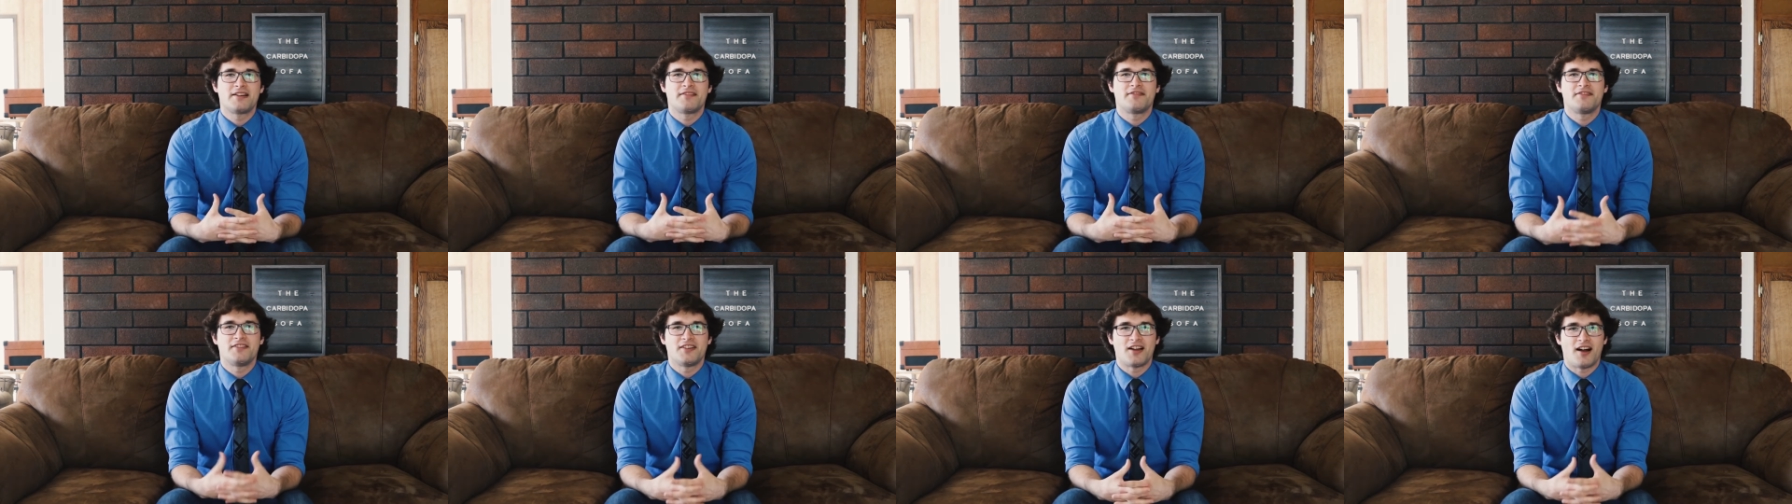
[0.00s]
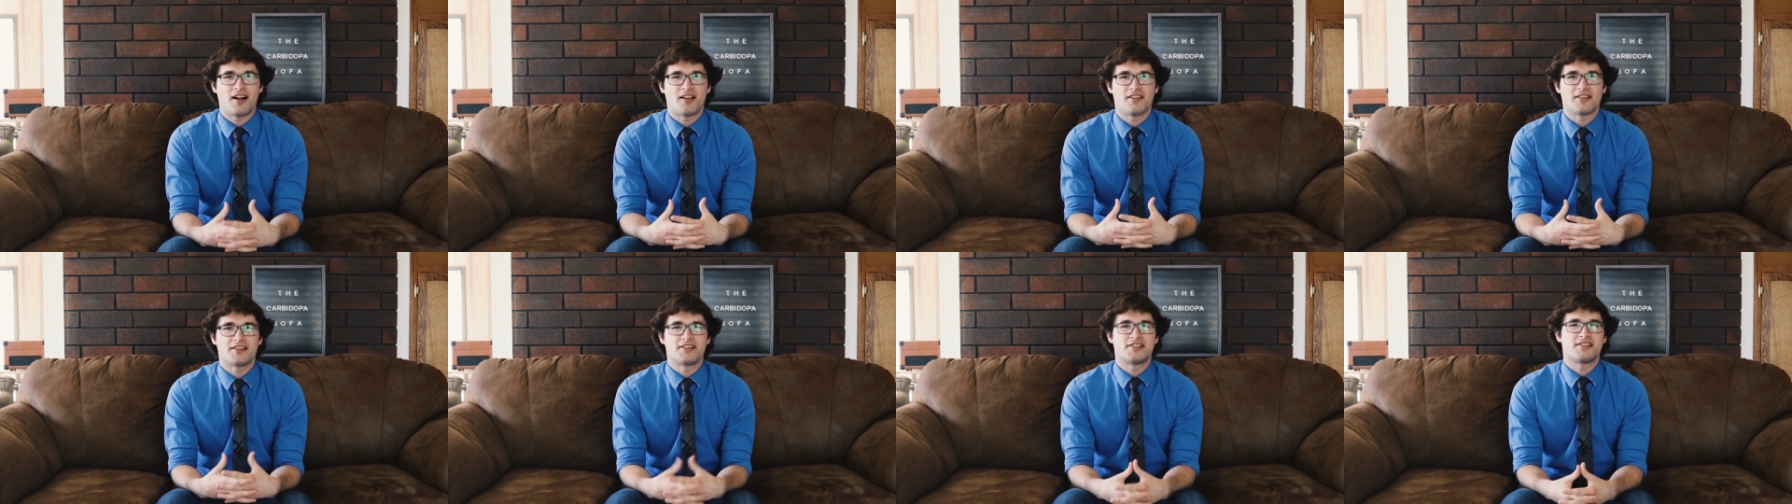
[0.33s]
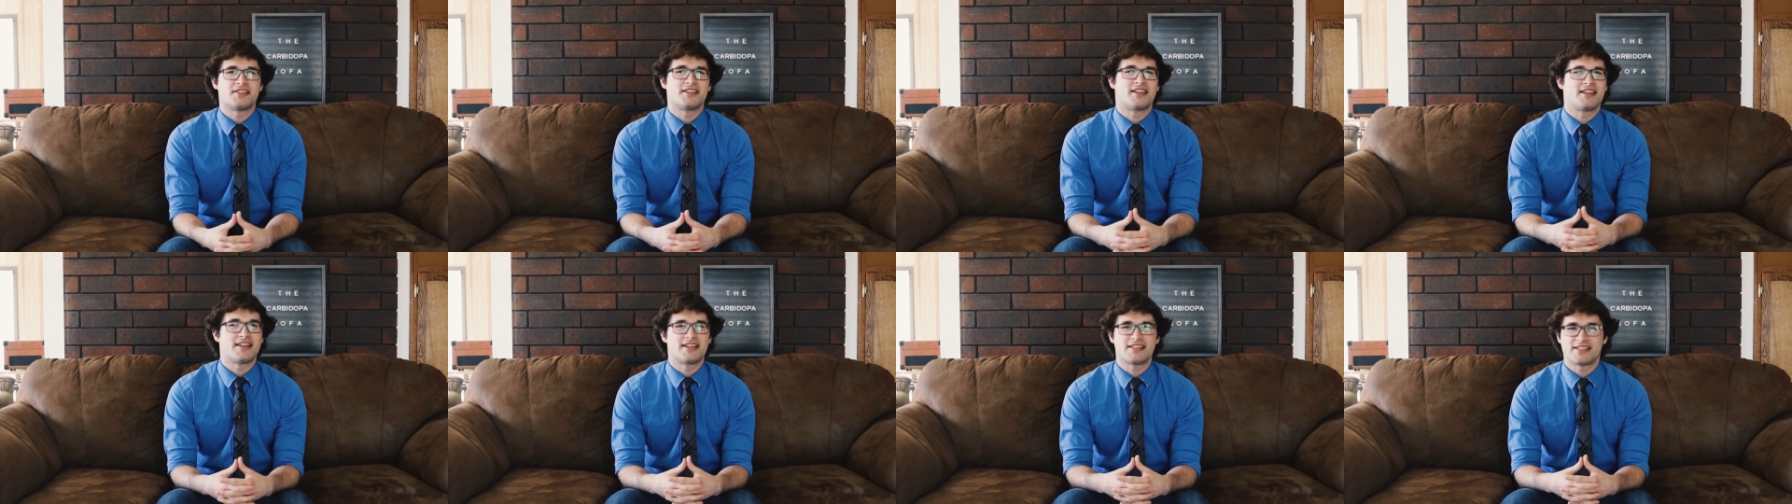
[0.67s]
of
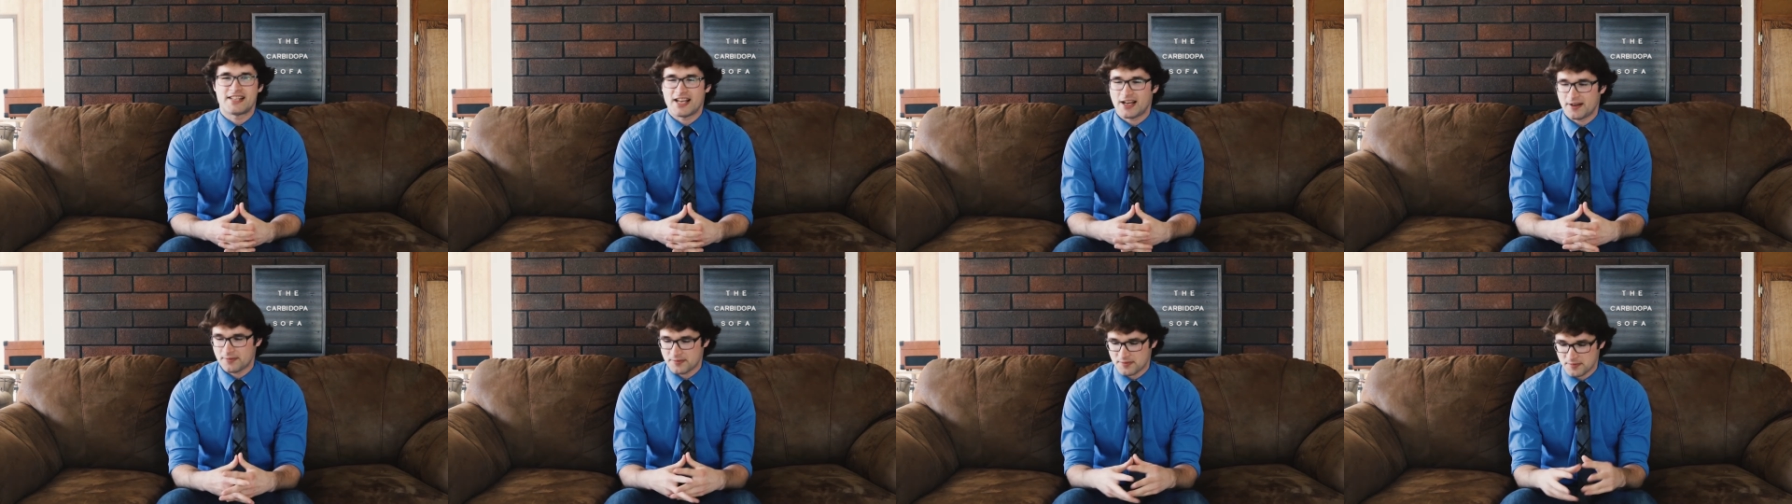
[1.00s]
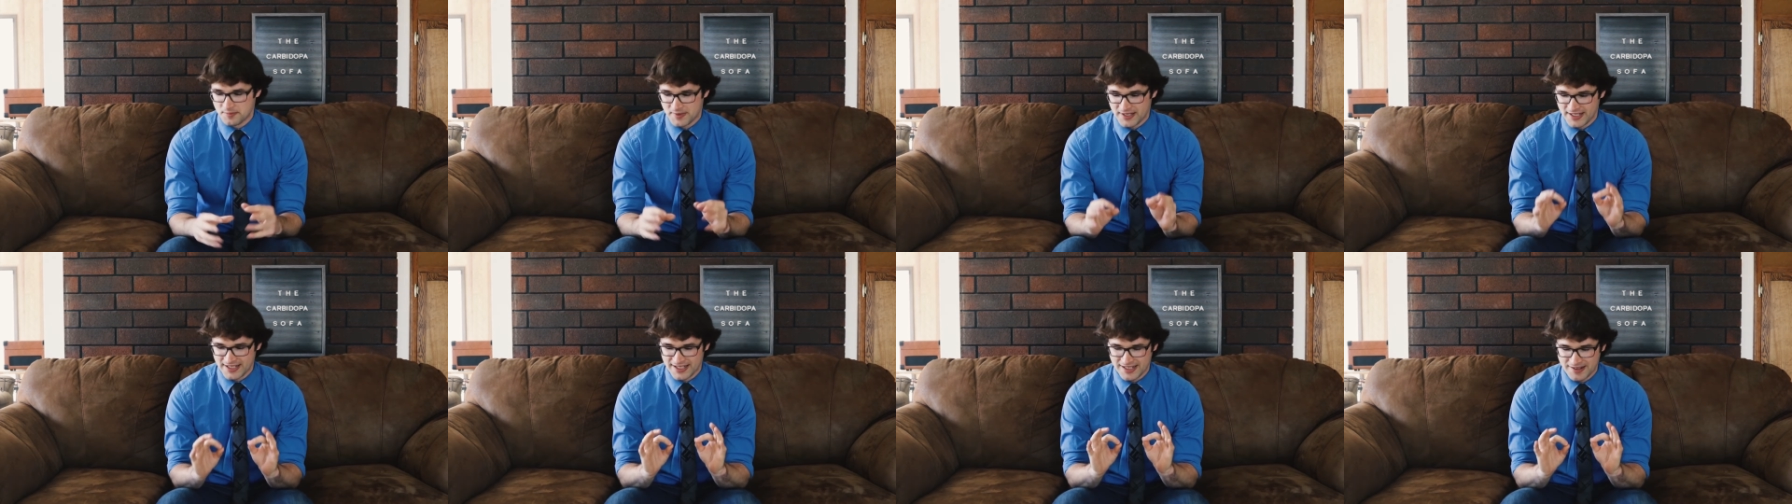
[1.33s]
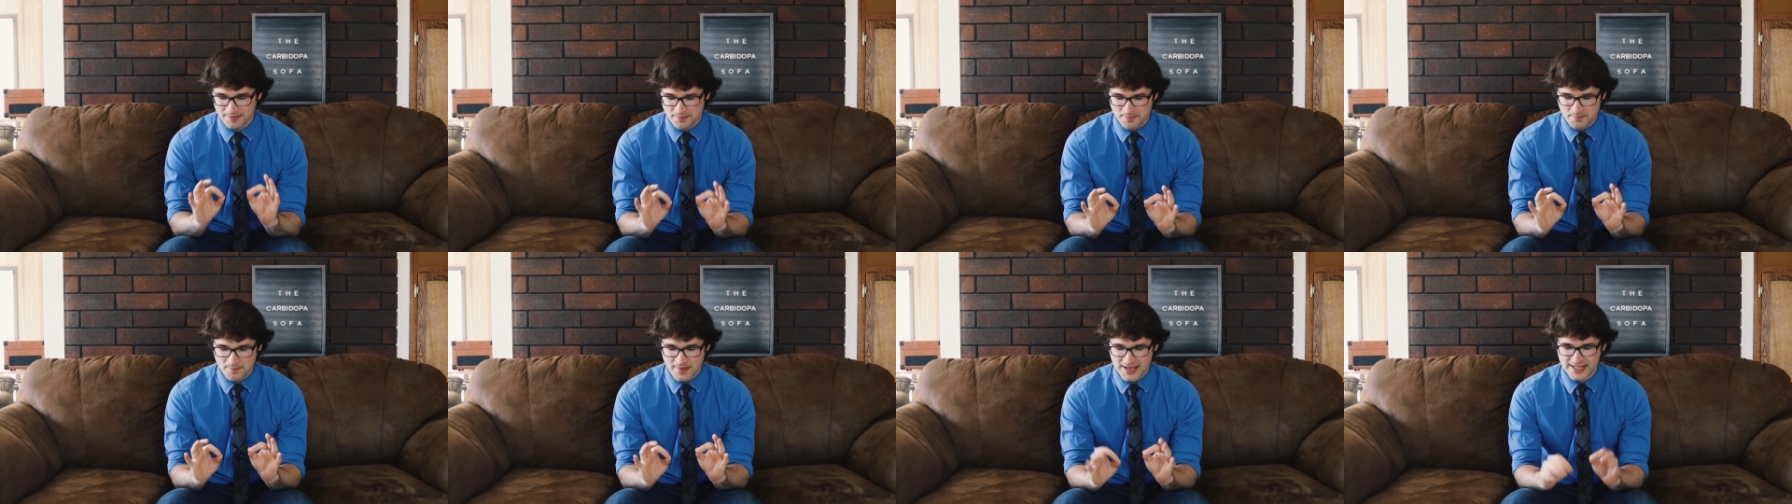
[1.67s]
knowledge that has helped me
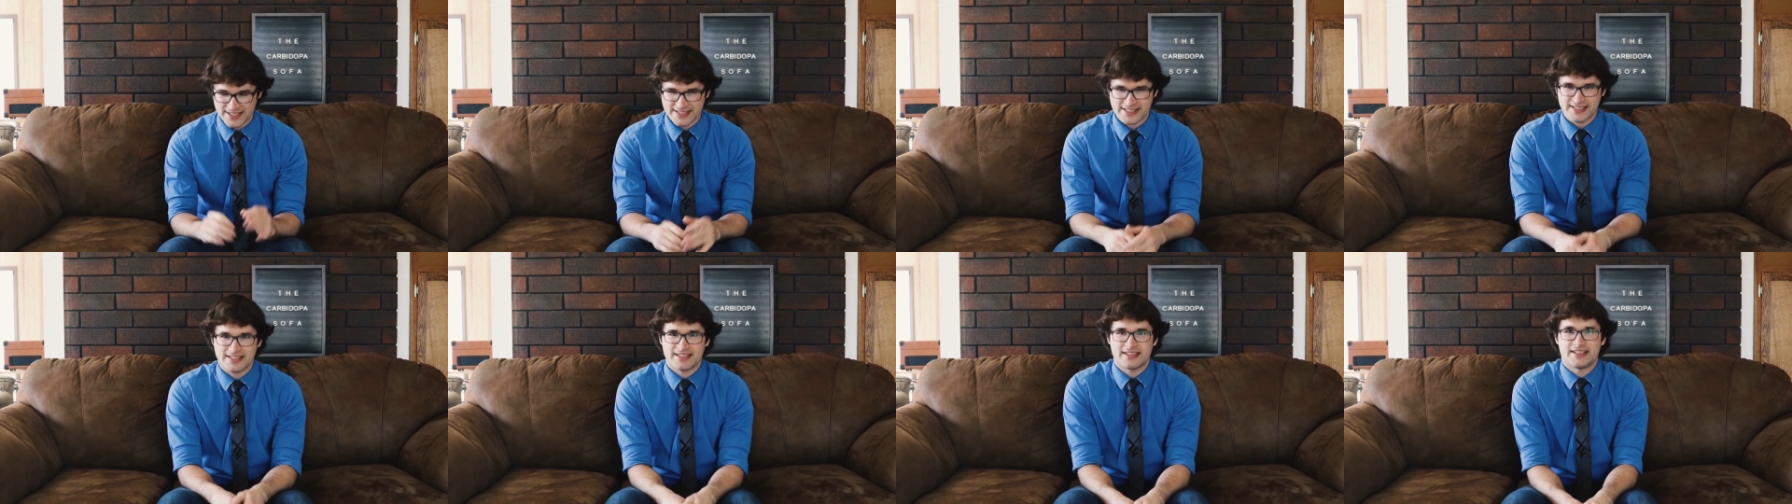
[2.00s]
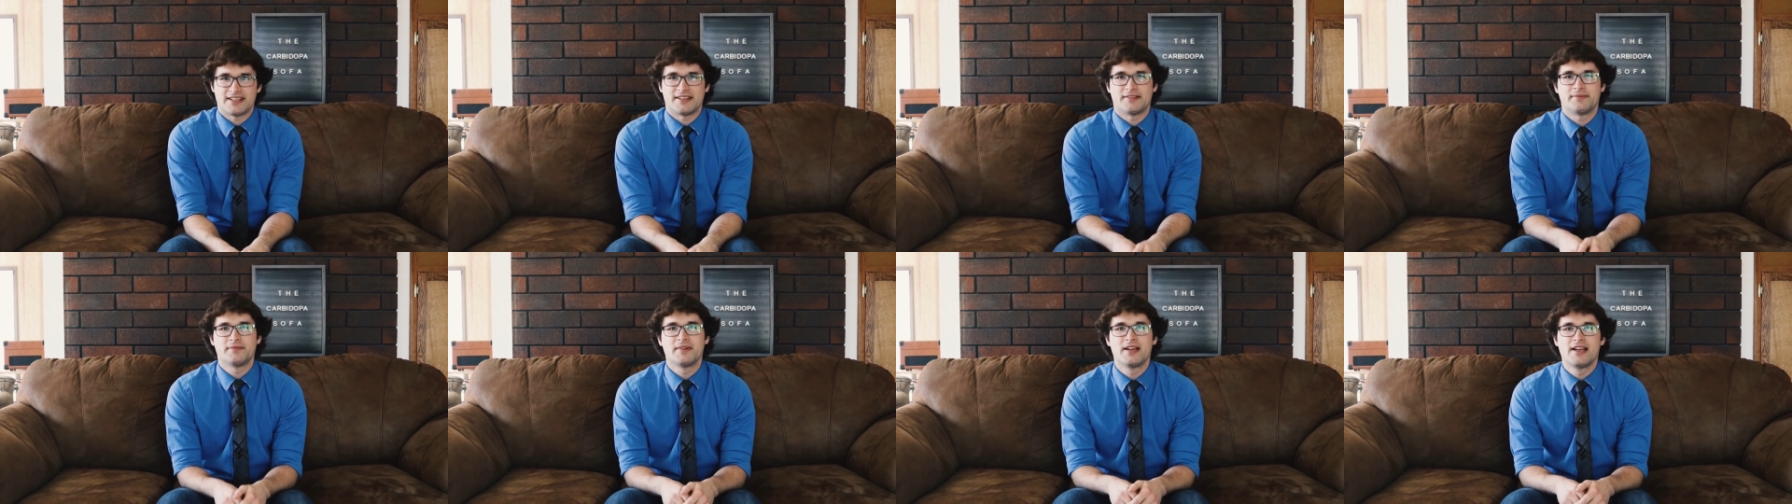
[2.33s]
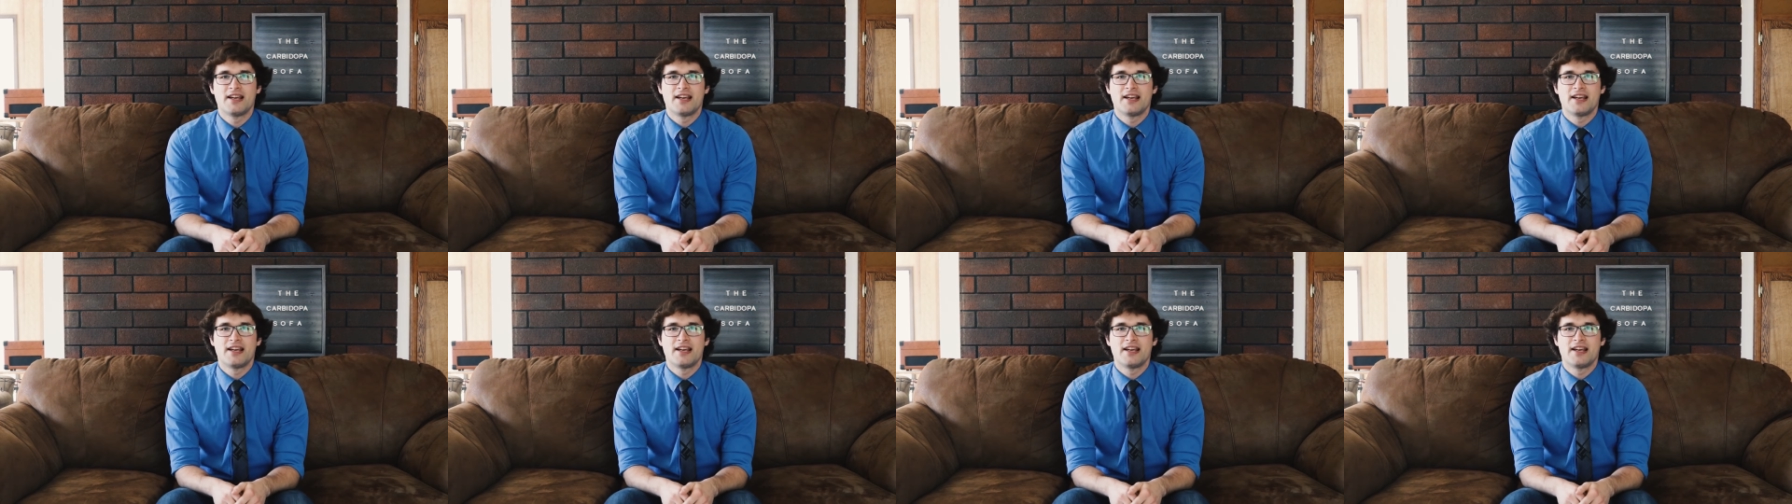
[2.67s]
immensely